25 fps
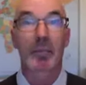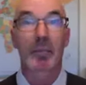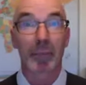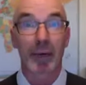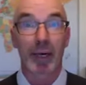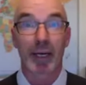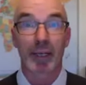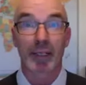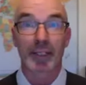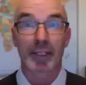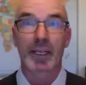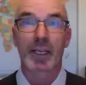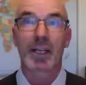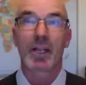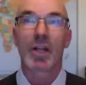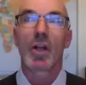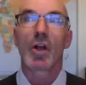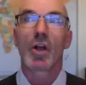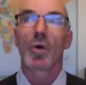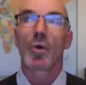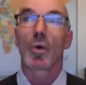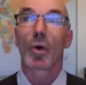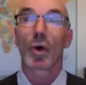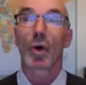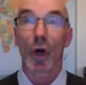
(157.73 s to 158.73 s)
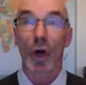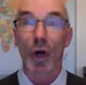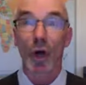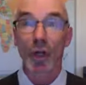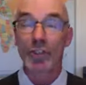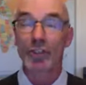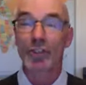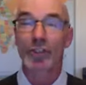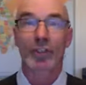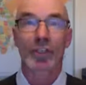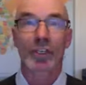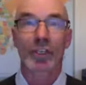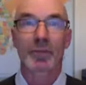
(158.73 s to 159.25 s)
But we're
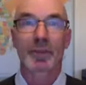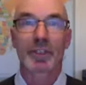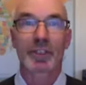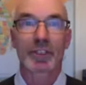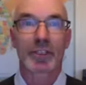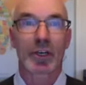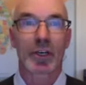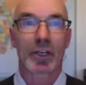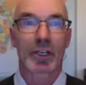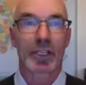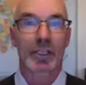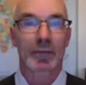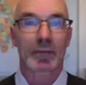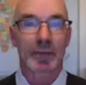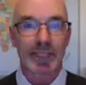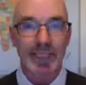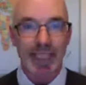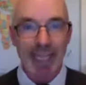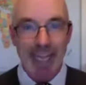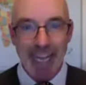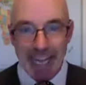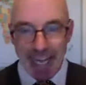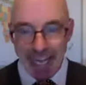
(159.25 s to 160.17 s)
also going to be talking about